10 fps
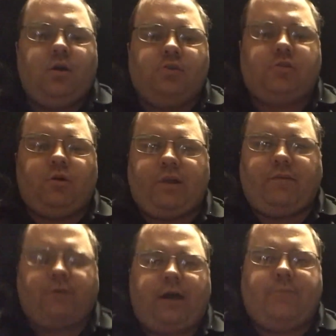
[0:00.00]
So
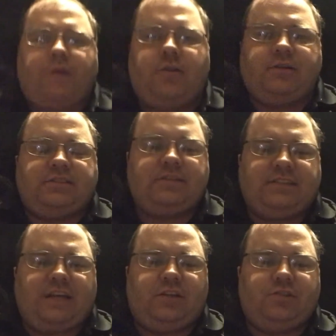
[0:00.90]
whatever, I'm not
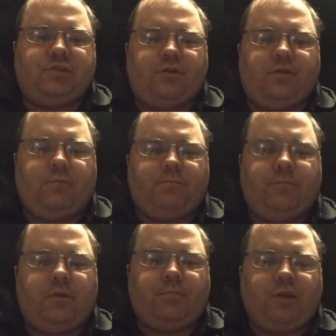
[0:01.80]
exactly sure
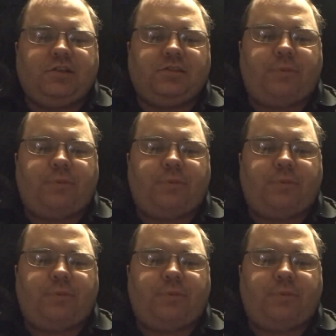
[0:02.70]
the blood